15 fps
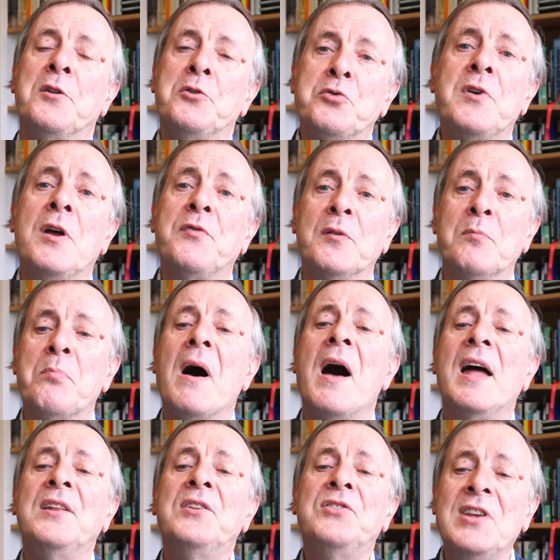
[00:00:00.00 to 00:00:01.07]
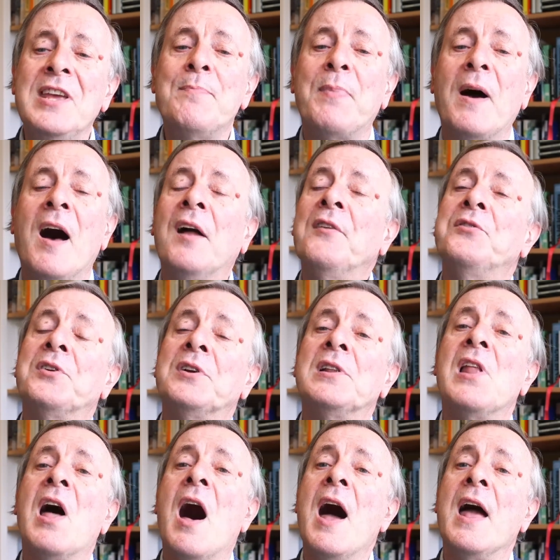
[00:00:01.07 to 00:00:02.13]
driven by a deep
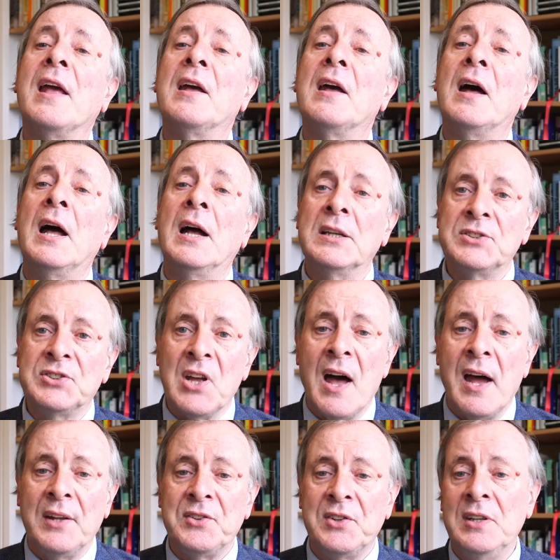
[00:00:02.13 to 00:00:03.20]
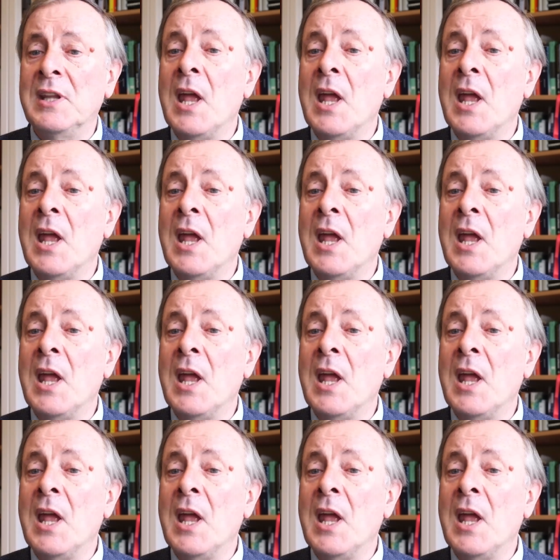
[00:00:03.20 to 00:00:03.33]
underlying anxiety,